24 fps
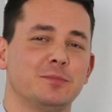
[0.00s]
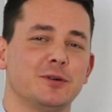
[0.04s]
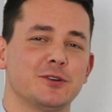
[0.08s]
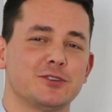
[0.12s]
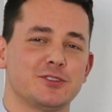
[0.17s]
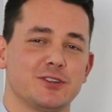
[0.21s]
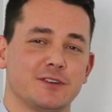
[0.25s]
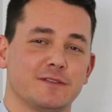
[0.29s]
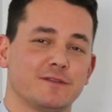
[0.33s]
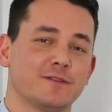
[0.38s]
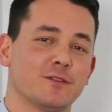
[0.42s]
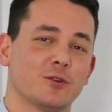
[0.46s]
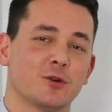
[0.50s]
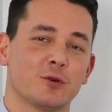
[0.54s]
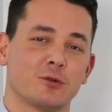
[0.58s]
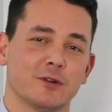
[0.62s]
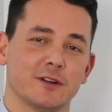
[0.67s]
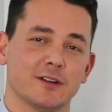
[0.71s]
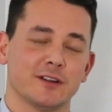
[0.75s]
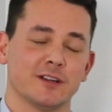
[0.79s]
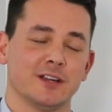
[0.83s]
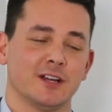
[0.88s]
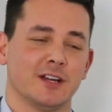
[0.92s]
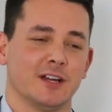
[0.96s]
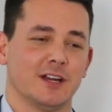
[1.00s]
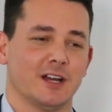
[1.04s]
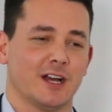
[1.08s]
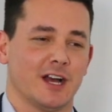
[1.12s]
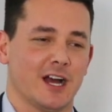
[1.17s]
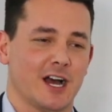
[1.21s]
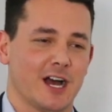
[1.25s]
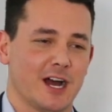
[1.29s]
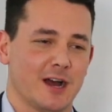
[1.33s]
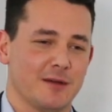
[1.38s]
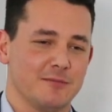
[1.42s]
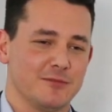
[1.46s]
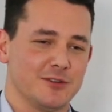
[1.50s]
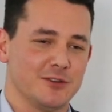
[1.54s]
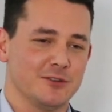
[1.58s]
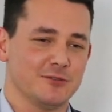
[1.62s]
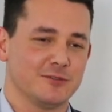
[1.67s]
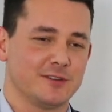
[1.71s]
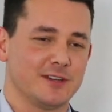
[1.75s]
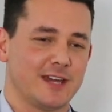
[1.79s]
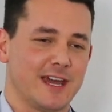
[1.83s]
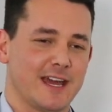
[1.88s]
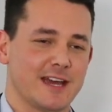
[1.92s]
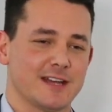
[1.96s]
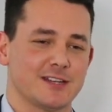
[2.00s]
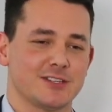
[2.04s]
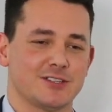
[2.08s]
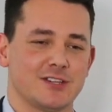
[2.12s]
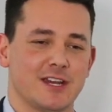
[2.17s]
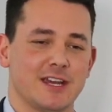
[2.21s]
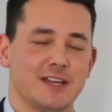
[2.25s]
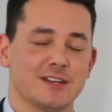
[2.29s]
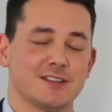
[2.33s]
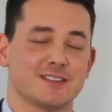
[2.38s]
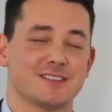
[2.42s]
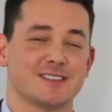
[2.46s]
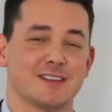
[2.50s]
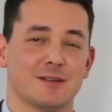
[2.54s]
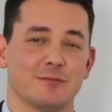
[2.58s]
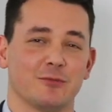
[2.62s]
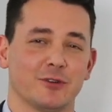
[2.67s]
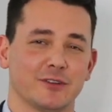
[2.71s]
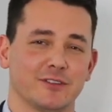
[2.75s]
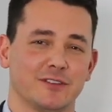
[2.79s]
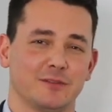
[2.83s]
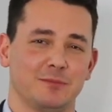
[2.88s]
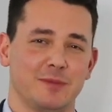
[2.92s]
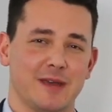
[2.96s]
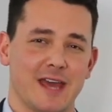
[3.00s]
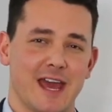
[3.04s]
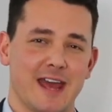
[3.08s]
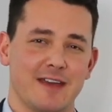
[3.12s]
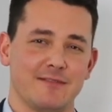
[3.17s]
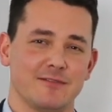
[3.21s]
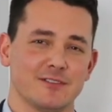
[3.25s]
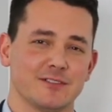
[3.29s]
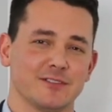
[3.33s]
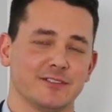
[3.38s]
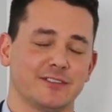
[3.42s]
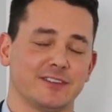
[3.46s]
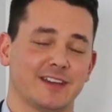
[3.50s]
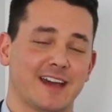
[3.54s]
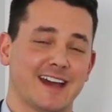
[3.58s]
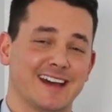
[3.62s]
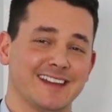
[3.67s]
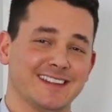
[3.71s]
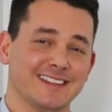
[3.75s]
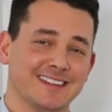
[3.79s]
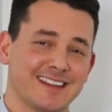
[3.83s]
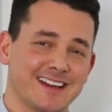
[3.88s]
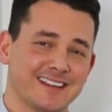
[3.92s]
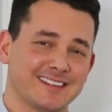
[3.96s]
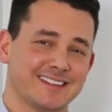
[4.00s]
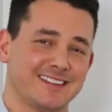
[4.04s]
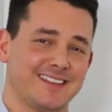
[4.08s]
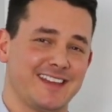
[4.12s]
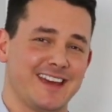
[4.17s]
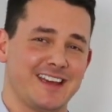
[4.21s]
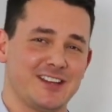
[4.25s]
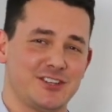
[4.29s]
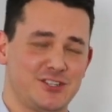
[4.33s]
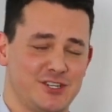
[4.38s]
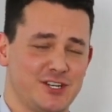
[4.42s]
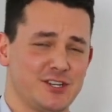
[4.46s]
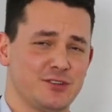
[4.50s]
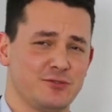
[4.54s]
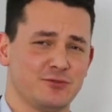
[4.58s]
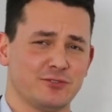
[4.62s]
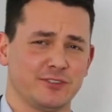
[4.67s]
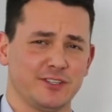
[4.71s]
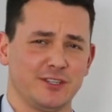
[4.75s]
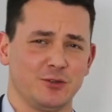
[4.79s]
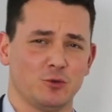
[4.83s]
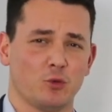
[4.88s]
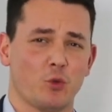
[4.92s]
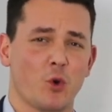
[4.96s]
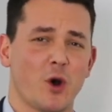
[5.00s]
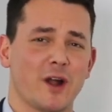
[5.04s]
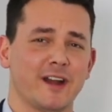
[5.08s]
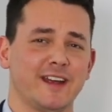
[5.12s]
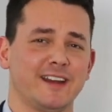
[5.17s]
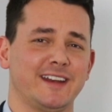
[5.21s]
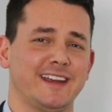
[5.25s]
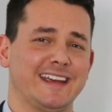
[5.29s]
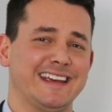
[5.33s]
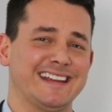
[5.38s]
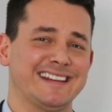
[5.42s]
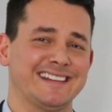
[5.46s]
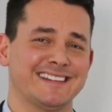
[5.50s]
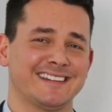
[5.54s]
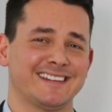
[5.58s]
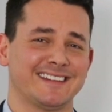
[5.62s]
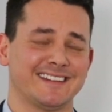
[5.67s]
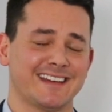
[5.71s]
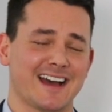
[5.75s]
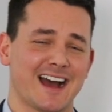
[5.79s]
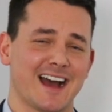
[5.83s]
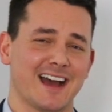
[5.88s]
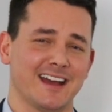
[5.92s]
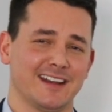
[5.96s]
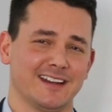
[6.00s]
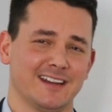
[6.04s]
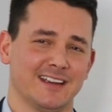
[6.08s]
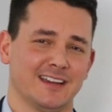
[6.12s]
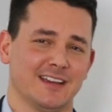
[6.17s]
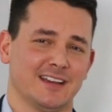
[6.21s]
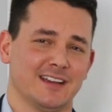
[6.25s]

pushing forward. You can't change someone's behaviors unless they genuinely want it inside.